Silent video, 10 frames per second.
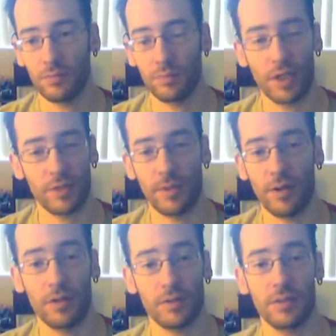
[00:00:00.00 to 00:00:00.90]
breaks my
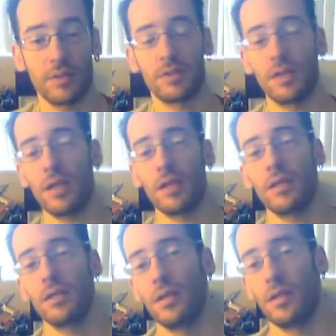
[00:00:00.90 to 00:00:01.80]
heart to this
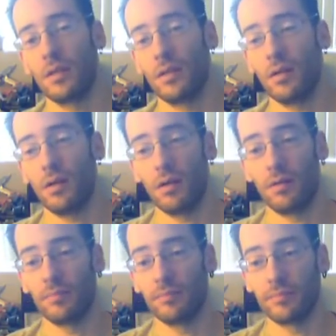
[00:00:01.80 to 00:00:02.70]
day.
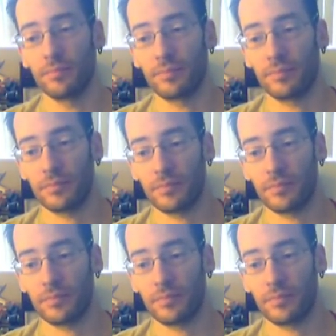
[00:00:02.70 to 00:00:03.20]
The